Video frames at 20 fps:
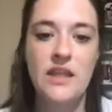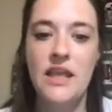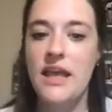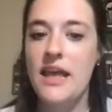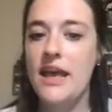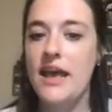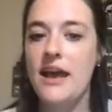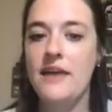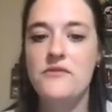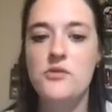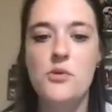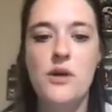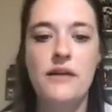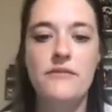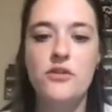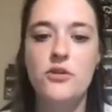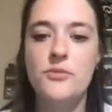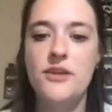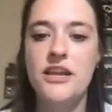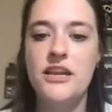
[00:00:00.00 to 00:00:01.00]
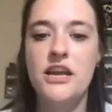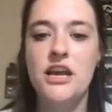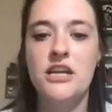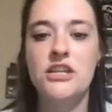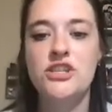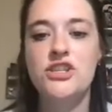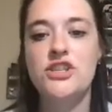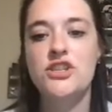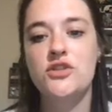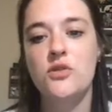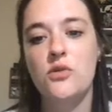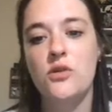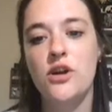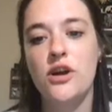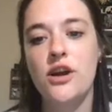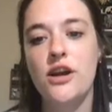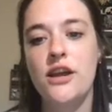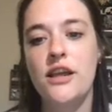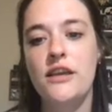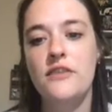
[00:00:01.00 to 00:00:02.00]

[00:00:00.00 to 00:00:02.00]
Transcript: Have you ever been unsure